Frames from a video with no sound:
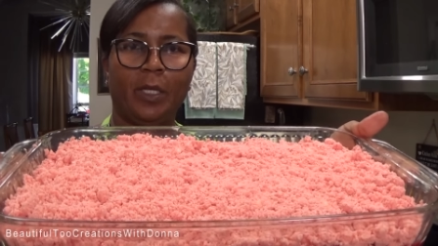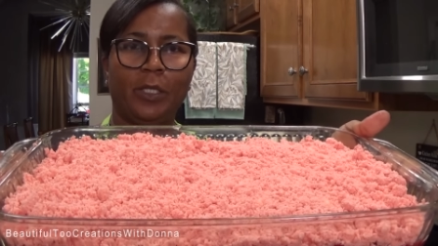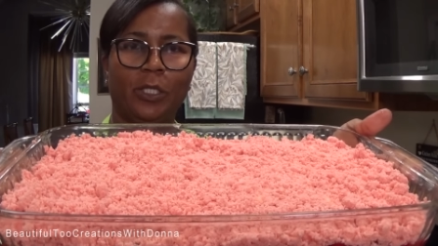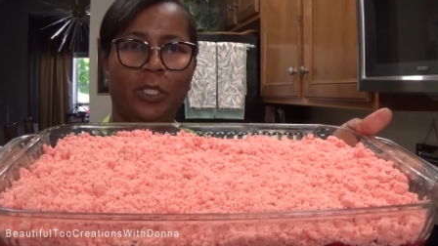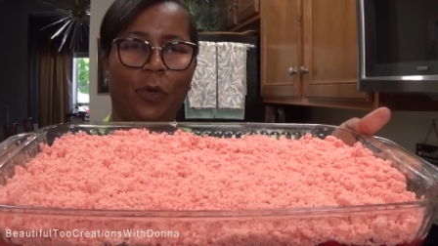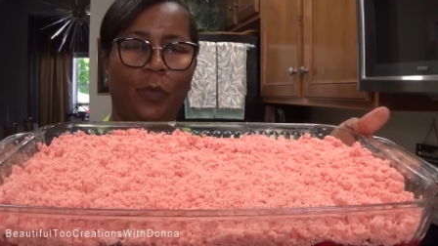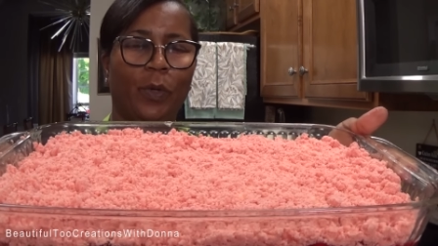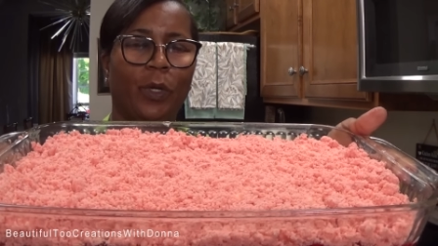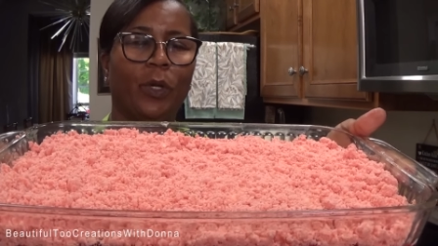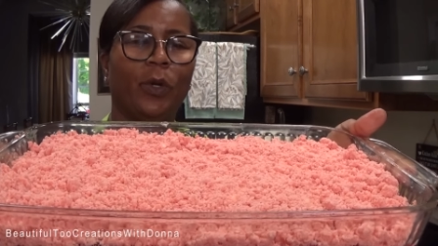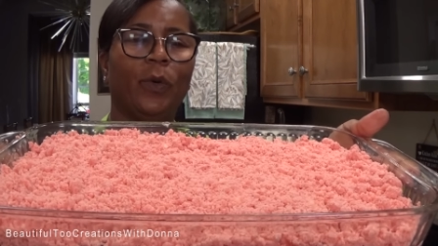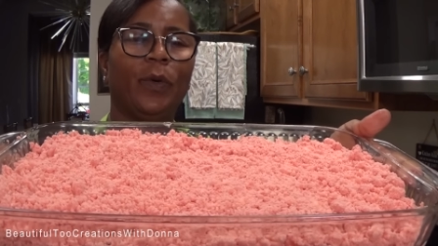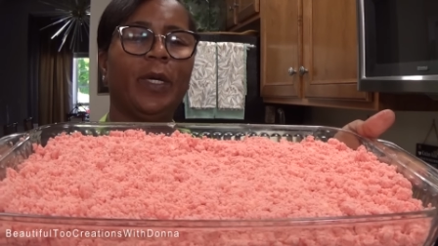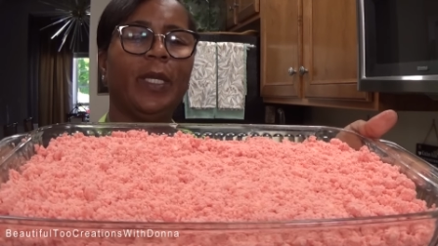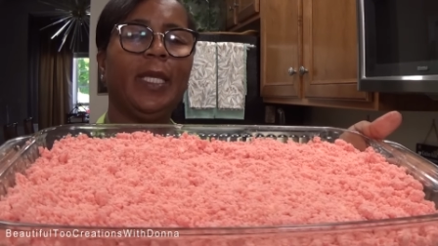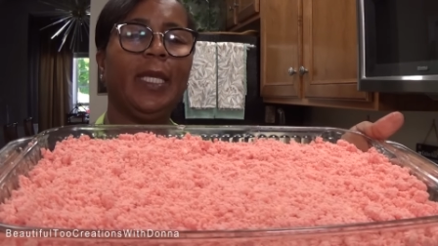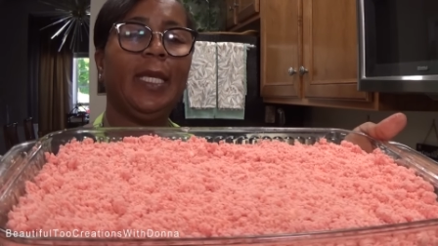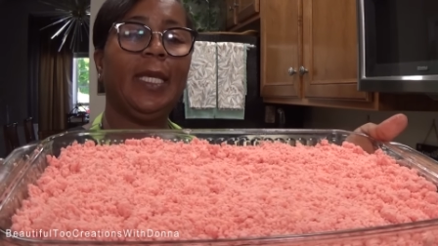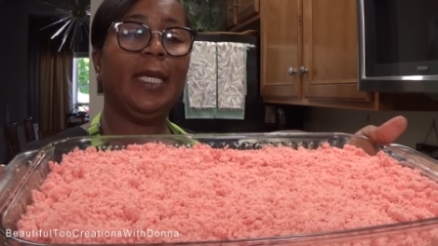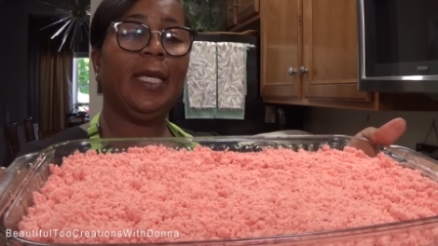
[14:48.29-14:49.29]
So we're
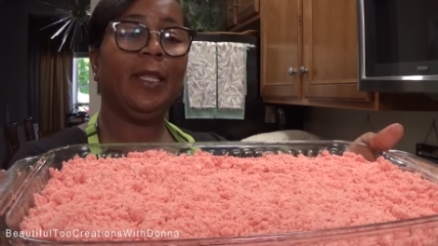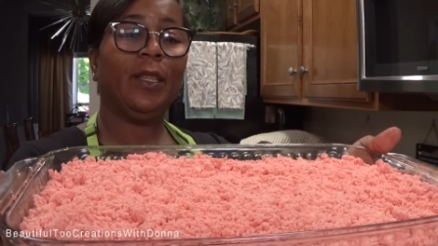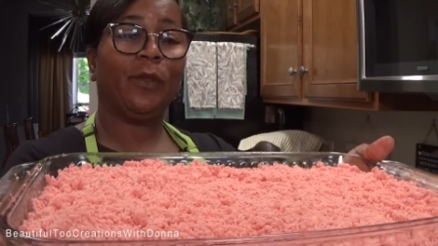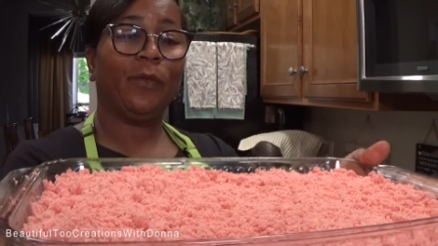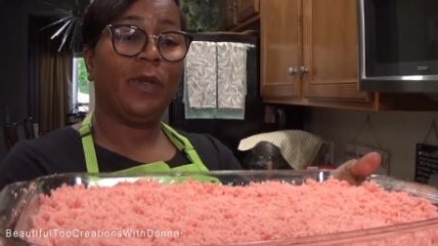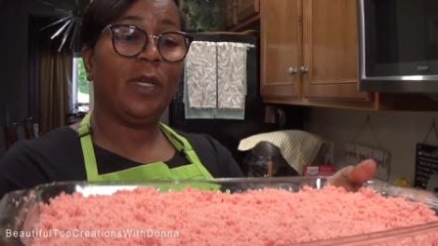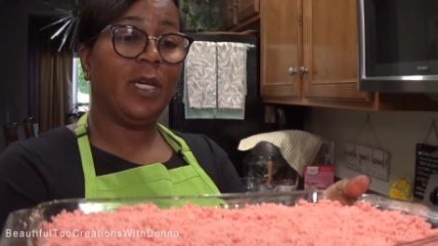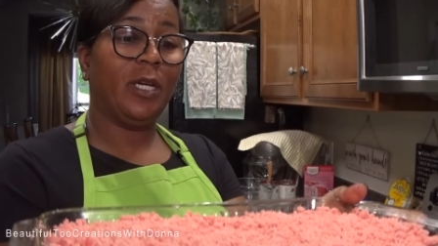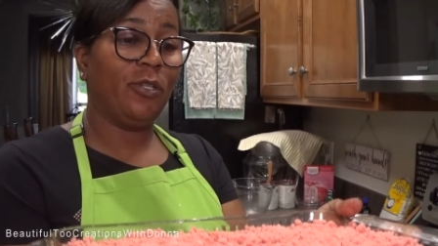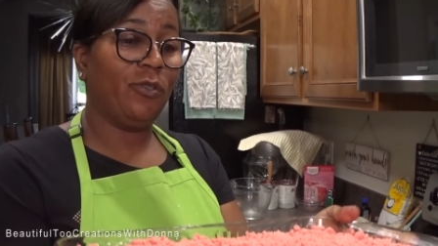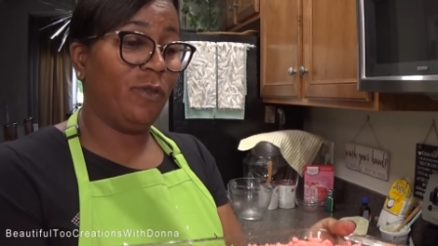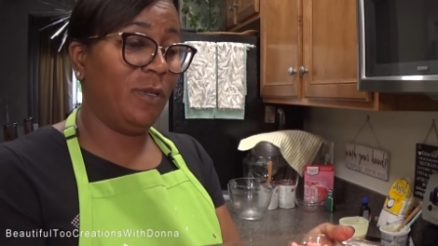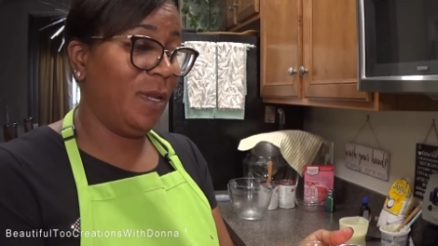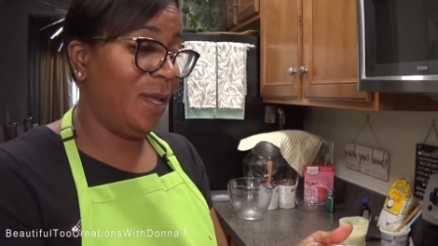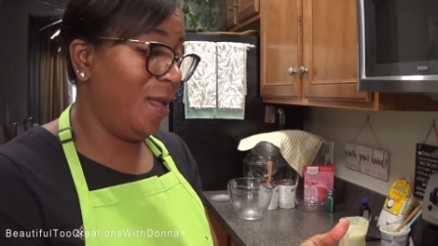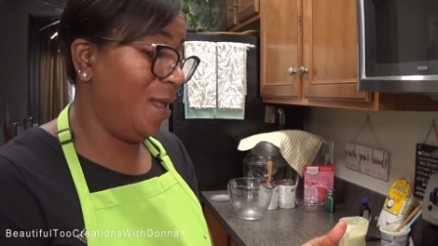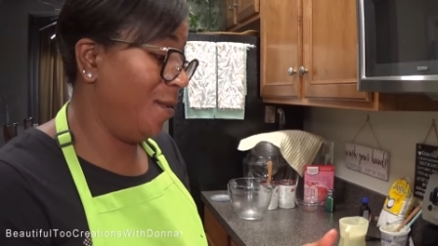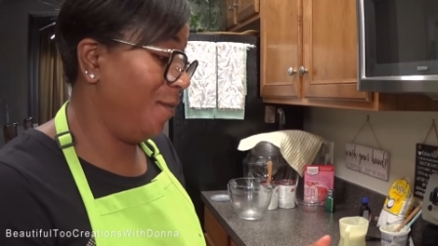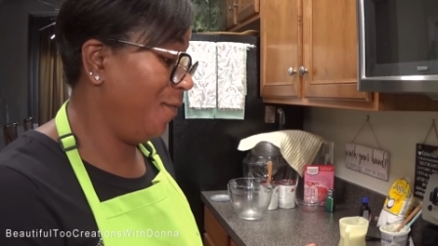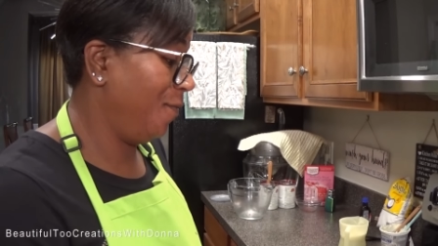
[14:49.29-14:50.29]
going in
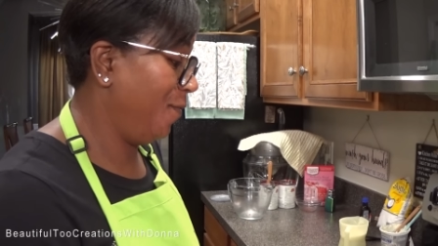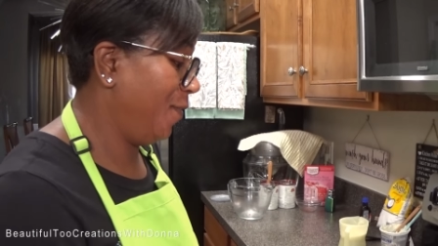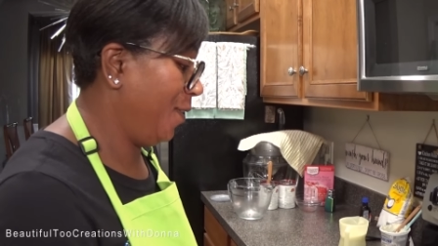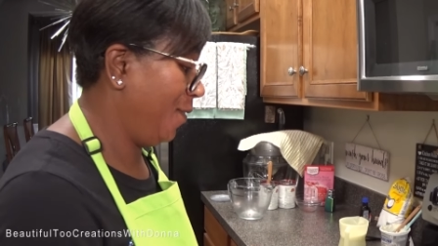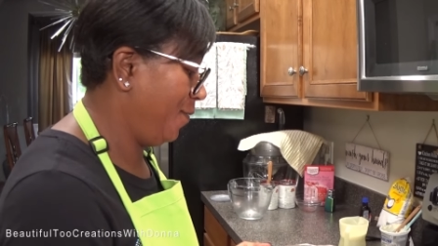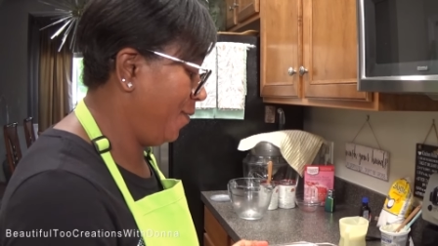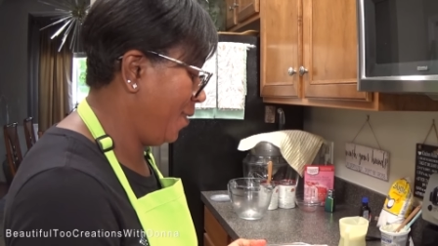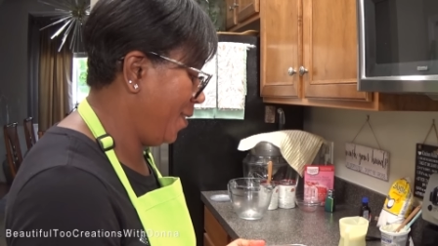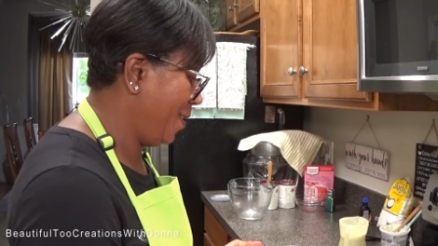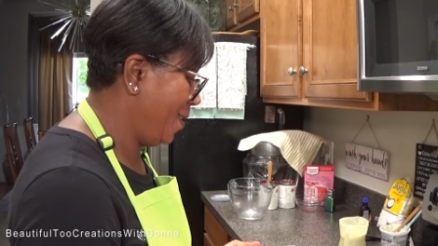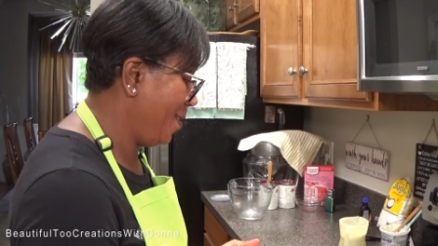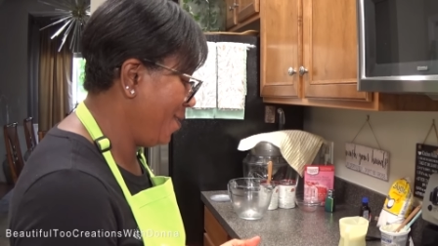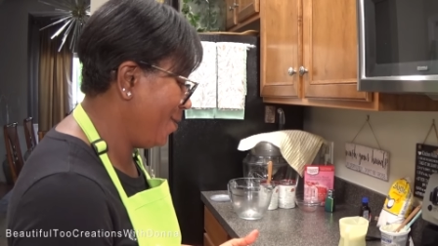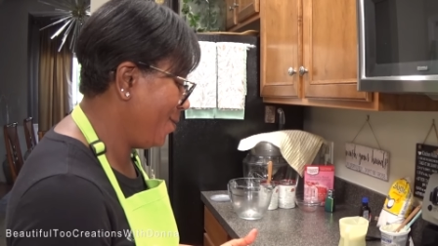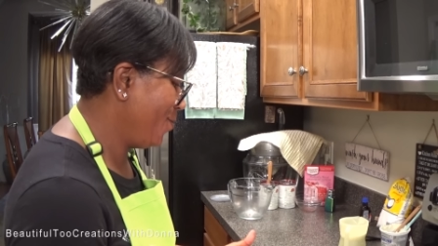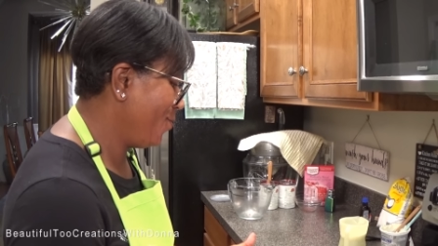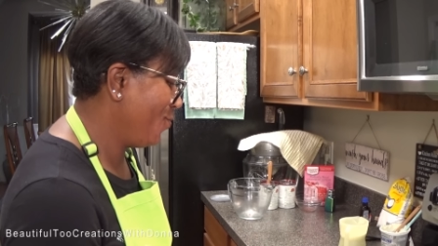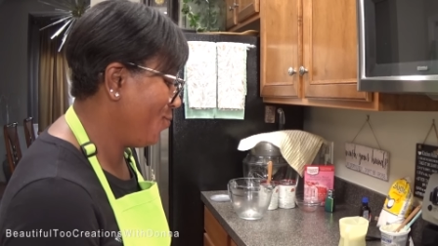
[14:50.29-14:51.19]
350